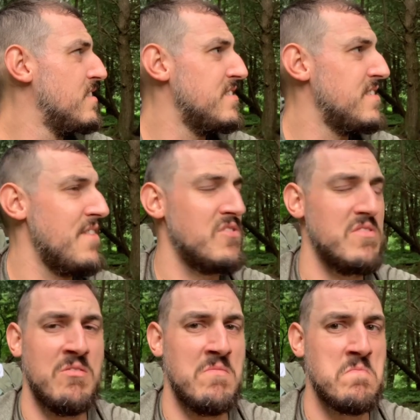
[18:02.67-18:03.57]
this
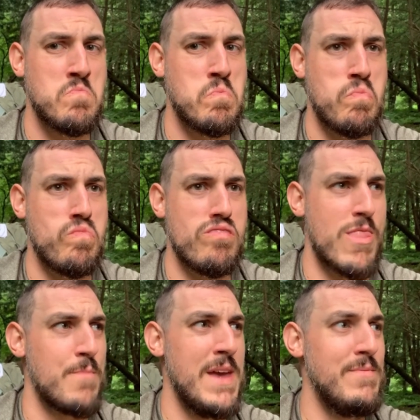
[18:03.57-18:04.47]
afternoon.
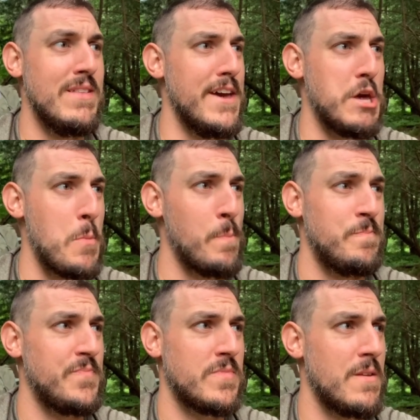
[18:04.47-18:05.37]
Maybe like
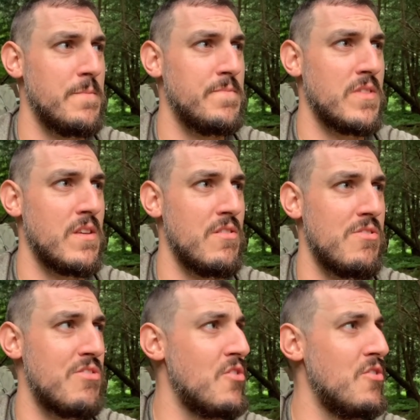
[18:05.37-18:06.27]

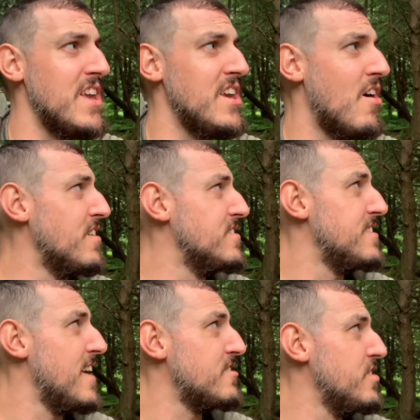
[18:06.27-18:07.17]
30 yard
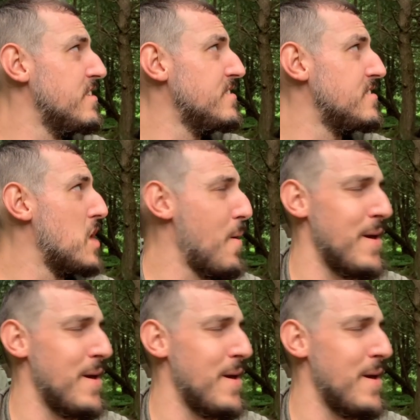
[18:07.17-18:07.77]
sections.